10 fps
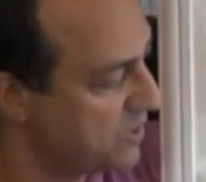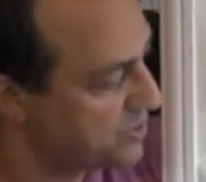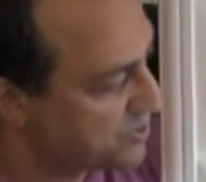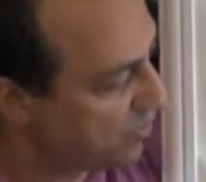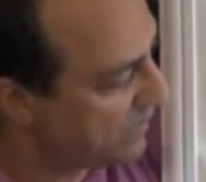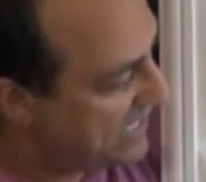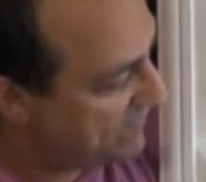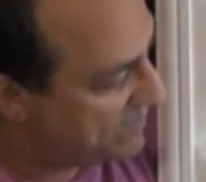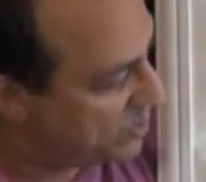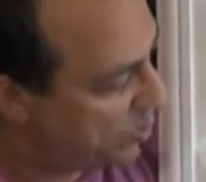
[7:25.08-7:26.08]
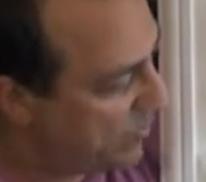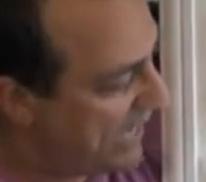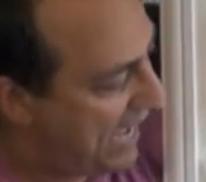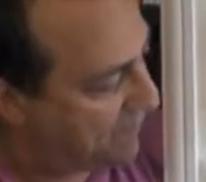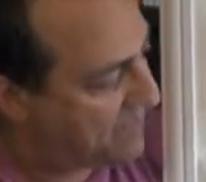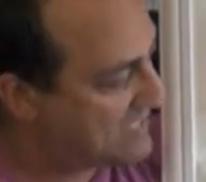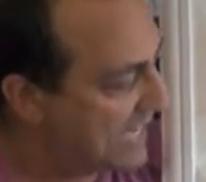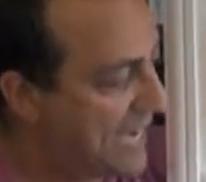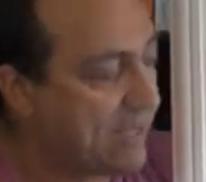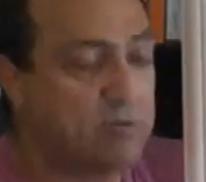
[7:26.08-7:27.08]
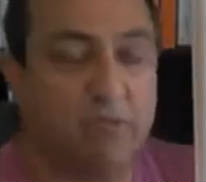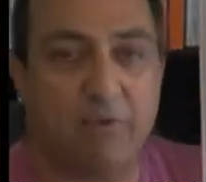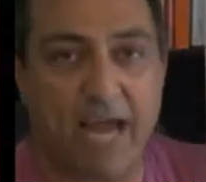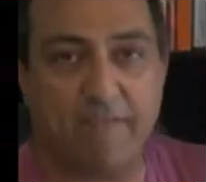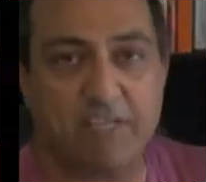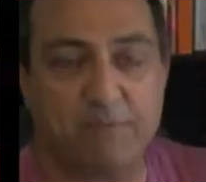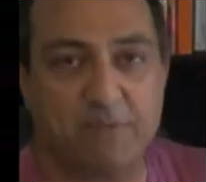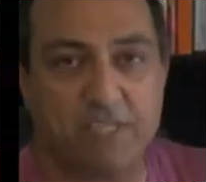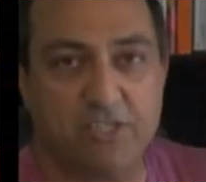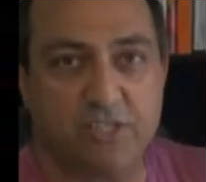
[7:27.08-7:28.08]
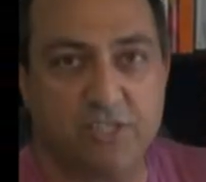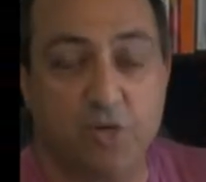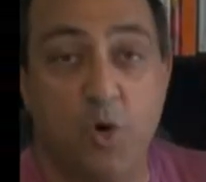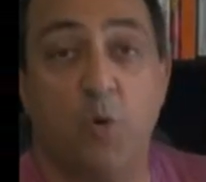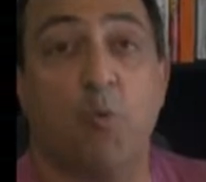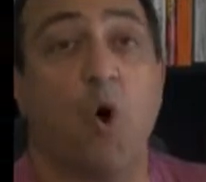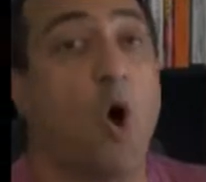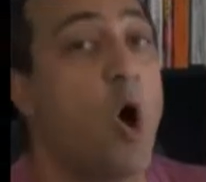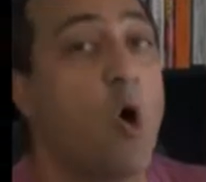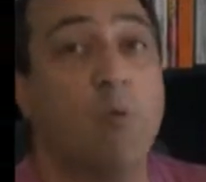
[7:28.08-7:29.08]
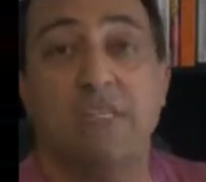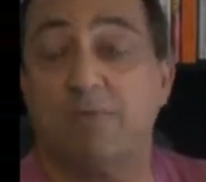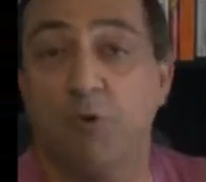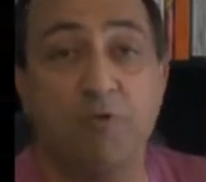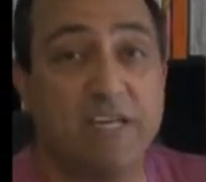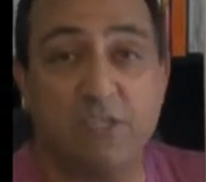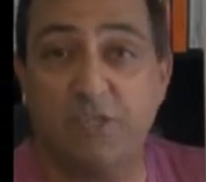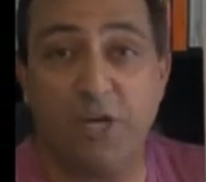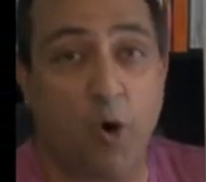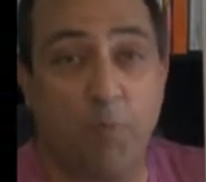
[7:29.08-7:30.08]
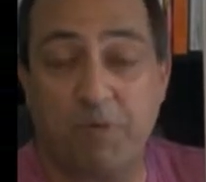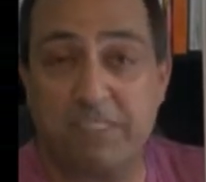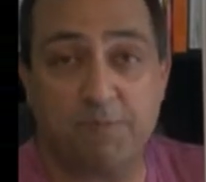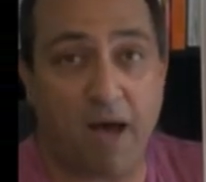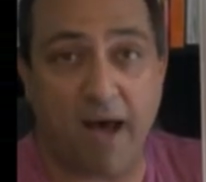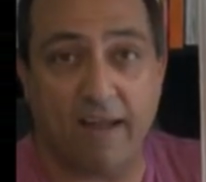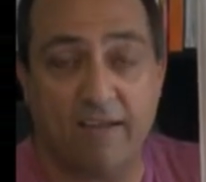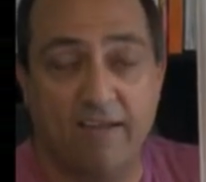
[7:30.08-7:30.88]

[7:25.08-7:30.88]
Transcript: So even though we have these angles and we have these positions, we're always moving to the open spot.